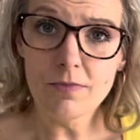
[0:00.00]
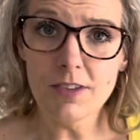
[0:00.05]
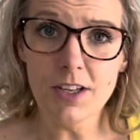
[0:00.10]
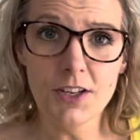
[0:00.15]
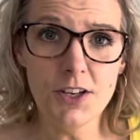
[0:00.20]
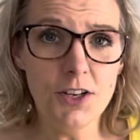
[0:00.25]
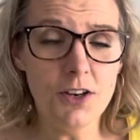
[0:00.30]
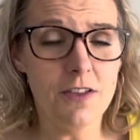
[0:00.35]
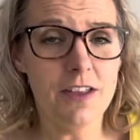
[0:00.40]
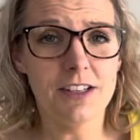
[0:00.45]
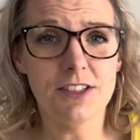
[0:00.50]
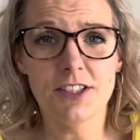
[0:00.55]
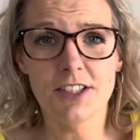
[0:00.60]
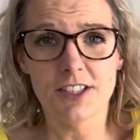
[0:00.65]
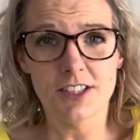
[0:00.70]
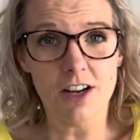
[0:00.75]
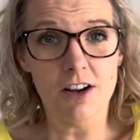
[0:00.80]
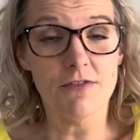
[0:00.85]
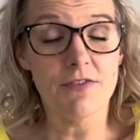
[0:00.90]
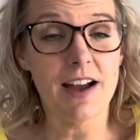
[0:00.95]
you know, there's
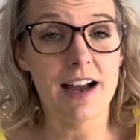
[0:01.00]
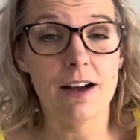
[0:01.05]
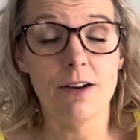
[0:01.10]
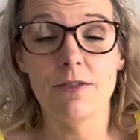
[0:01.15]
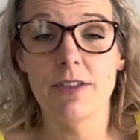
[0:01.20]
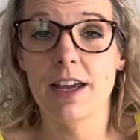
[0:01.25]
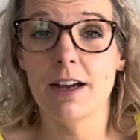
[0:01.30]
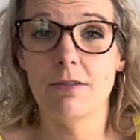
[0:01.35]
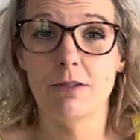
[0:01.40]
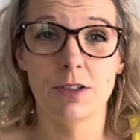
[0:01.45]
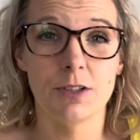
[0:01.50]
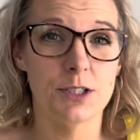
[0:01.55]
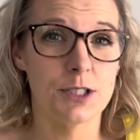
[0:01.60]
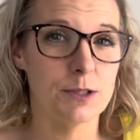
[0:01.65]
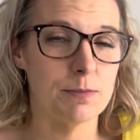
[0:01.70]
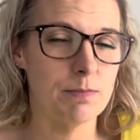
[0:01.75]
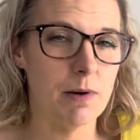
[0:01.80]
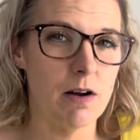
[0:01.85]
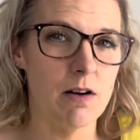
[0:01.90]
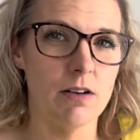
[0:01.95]
stuff out there on
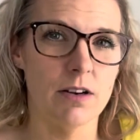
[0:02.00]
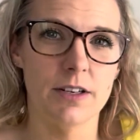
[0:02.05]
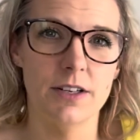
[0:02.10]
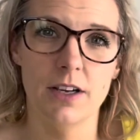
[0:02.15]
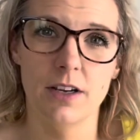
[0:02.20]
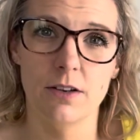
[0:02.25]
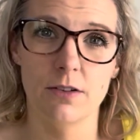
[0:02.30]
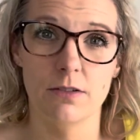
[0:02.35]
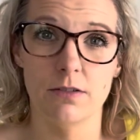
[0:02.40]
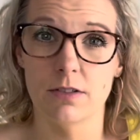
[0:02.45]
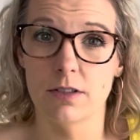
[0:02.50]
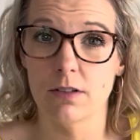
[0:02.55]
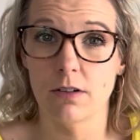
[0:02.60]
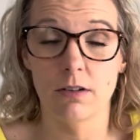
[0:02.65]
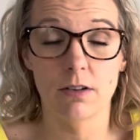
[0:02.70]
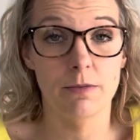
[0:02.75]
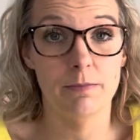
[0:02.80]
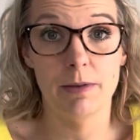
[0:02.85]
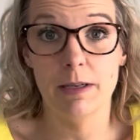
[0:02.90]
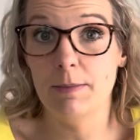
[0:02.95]
Spark Notes,
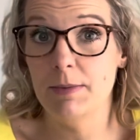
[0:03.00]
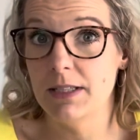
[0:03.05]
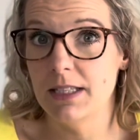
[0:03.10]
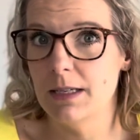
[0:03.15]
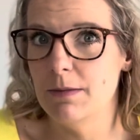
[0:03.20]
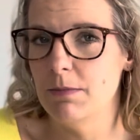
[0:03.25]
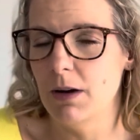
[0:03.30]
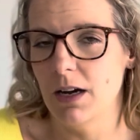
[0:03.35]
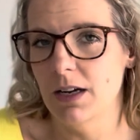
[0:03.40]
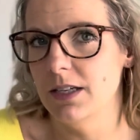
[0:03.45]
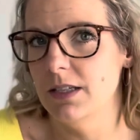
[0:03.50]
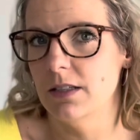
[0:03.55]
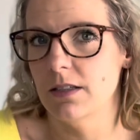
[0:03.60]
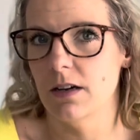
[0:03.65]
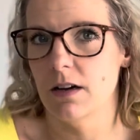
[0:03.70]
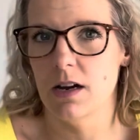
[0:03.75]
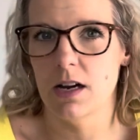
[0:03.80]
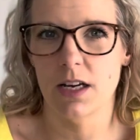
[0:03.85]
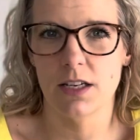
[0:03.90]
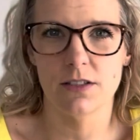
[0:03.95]
on BBC Bite
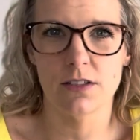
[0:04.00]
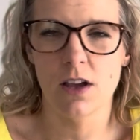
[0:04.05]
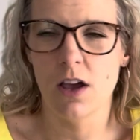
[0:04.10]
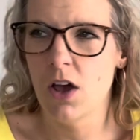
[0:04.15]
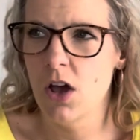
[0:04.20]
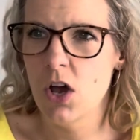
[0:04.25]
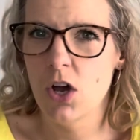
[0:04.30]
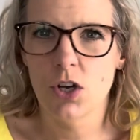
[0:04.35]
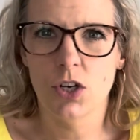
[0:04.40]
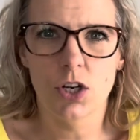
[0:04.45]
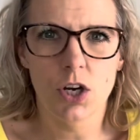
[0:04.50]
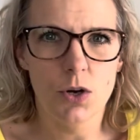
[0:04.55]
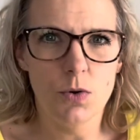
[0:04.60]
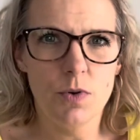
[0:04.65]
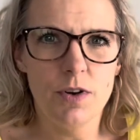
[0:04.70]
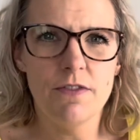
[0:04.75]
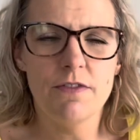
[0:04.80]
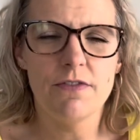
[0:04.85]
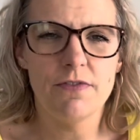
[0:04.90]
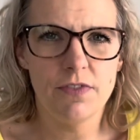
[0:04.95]
Size. Go
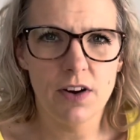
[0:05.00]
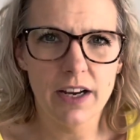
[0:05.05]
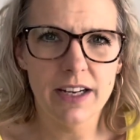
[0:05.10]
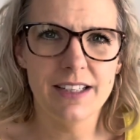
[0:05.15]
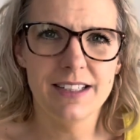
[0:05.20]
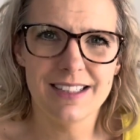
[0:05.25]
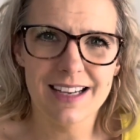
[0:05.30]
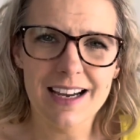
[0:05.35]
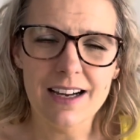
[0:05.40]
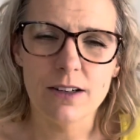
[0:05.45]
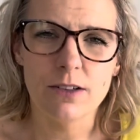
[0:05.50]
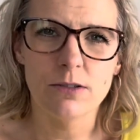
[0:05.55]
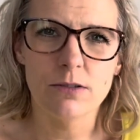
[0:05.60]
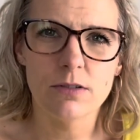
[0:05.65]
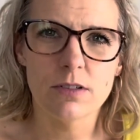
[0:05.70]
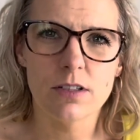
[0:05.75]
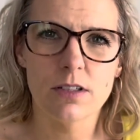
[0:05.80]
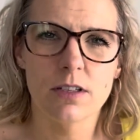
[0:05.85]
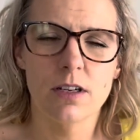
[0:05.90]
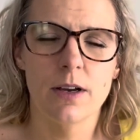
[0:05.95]
and find
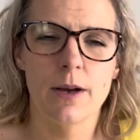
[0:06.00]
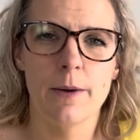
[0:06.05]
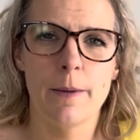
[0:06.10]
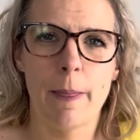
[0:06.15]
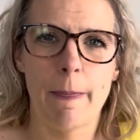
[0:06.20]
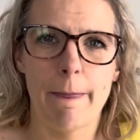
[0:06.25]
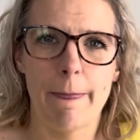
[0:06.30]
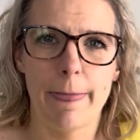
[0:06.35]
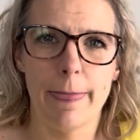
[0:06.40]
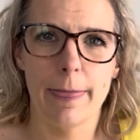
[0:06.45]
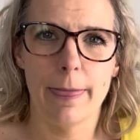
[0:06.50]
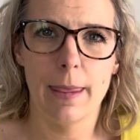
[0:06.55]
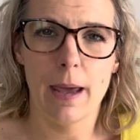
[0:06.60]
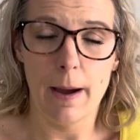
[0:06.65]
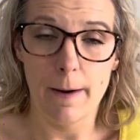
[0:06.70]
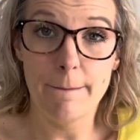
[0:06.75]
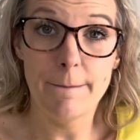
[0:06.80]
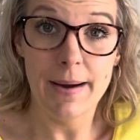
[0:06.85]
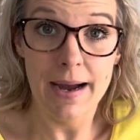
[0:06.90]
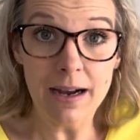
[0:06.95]
out
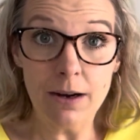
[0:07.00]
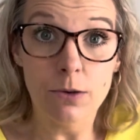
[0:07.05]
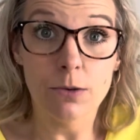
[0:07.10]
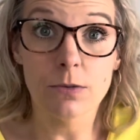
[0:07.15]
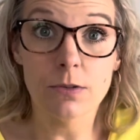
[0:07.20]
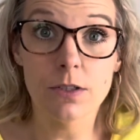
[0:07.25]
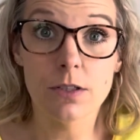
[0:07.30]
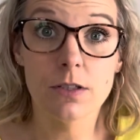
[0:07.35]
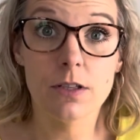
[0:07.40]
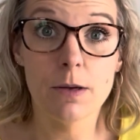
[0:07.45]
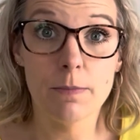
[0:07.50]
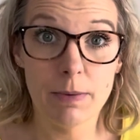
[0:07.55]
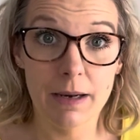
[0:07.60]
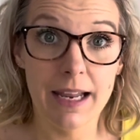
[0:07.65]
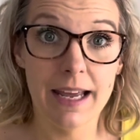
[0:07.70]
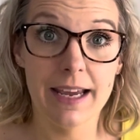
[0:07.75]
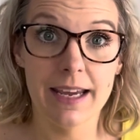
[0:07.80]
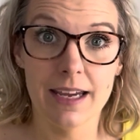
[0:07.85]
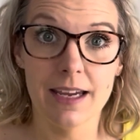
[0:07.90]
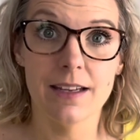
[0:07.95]
about the
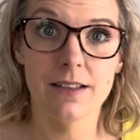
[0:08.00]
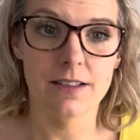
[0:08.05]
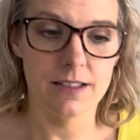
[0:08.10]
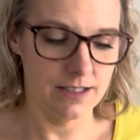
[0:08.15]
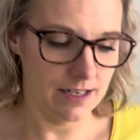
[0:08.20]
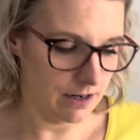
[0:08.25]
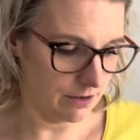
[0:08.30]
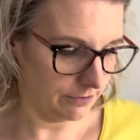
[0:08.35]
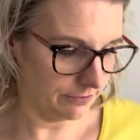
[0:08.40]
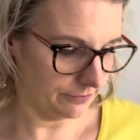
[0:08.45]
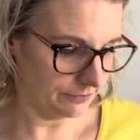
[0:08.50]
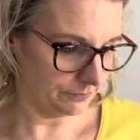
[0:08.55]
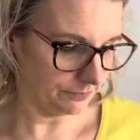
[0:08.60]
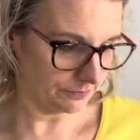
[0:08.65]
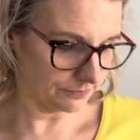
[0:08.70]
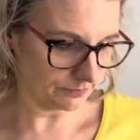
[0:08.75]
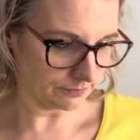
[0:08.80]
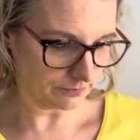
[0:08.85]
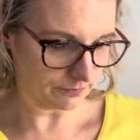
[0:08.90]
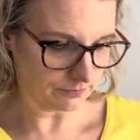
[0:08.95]
play itself
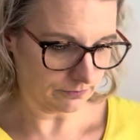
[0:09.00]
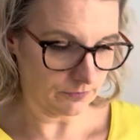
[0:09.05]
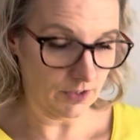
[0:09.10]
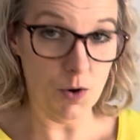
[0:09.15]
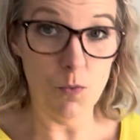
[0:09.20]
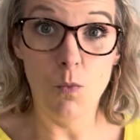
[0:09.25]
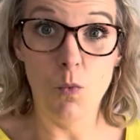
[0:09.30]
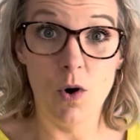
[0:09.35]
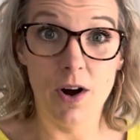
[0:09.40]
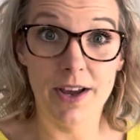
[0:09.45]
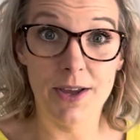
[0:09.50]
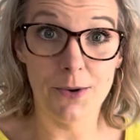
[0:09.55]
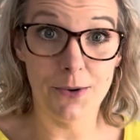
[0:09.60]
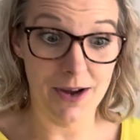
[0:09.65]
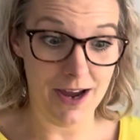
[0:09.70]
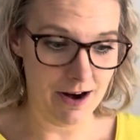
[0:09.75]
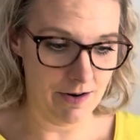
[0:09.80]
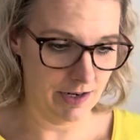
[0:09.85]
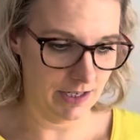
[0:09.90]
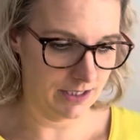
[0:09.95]
and why your
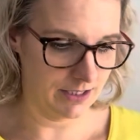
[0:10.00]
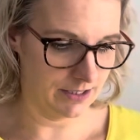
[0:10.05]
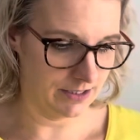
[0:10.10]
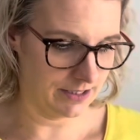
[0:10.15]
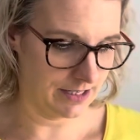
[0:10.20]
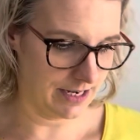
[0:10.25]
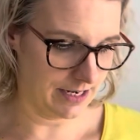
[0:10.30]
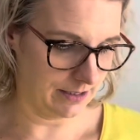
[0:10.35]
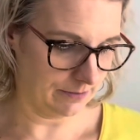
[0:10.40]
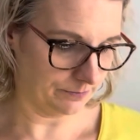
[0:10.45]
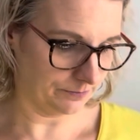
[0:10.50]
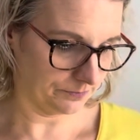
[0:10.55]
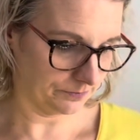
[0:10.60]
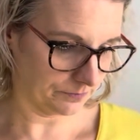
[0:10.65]
character's there.